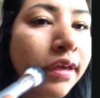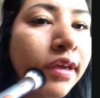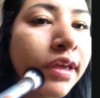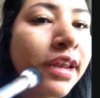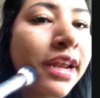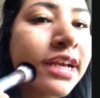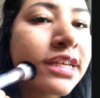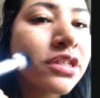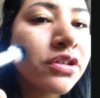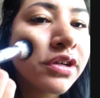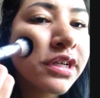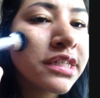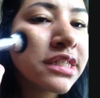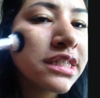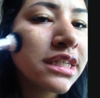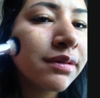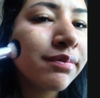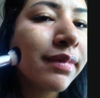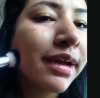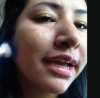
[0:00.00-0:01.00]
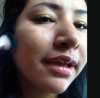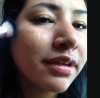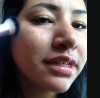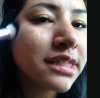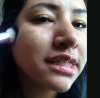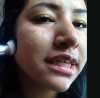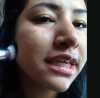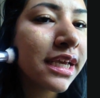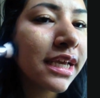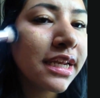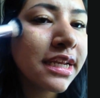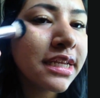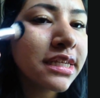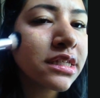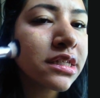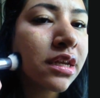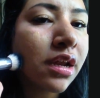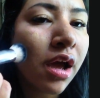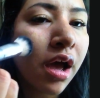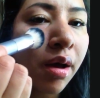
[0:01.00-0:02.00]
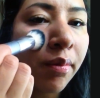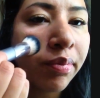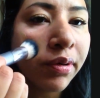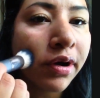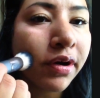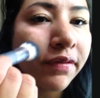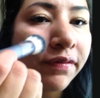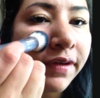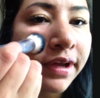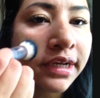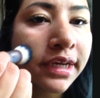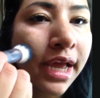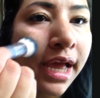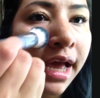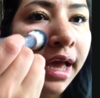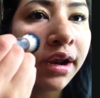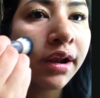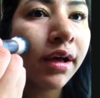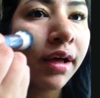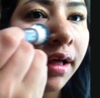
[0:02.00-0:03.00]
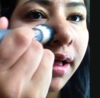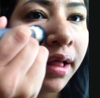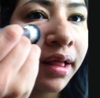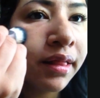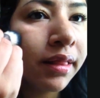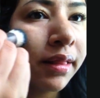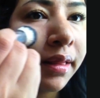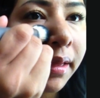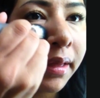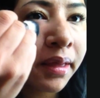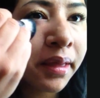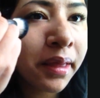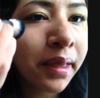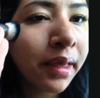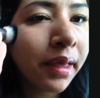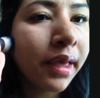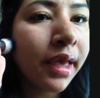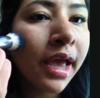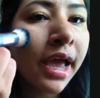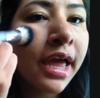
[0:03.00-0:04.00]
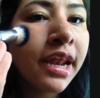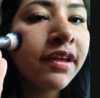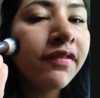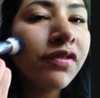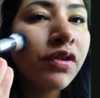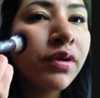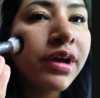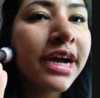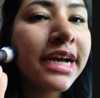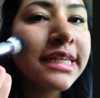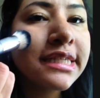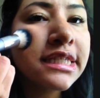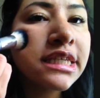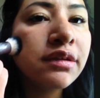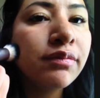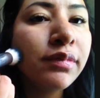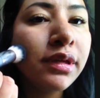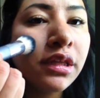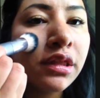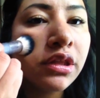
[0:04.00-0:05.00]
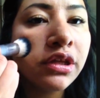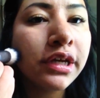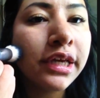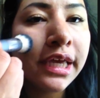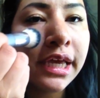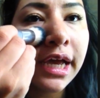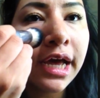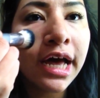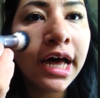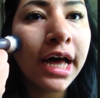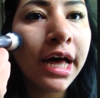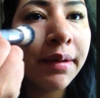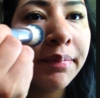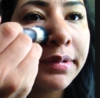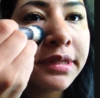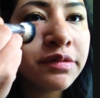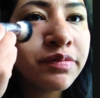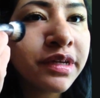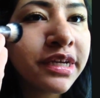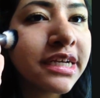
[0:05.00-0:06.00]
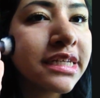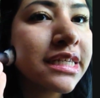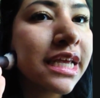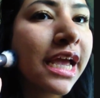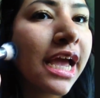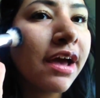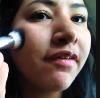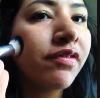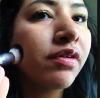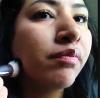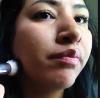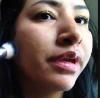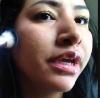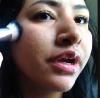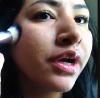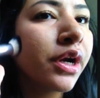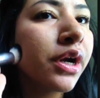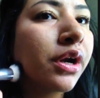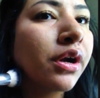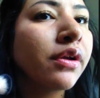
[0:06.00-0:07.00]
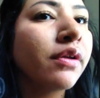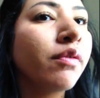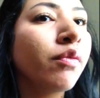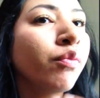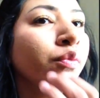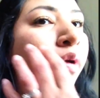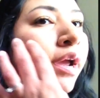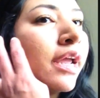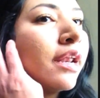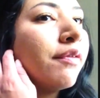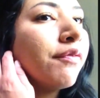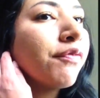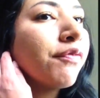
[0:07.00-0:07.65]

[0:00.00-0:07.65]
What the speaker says: And as you can see, my skin is not perfect at all. And if you guys see me looking up, it's because I have a mirror right in